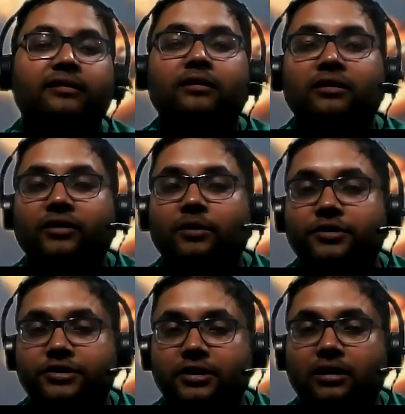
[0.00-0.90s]
in a
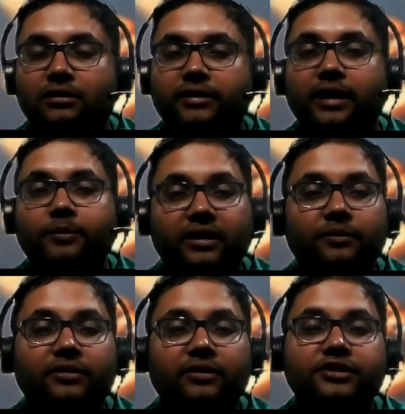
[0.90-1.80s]
Navamsha chart. That
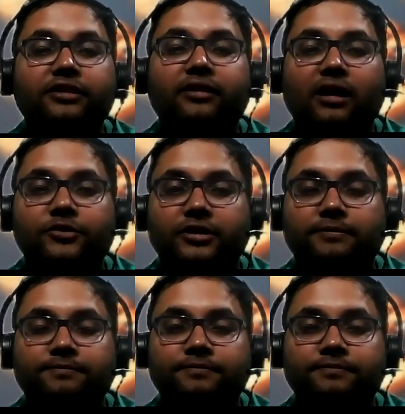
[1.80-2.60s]
becomes your Chandramsha.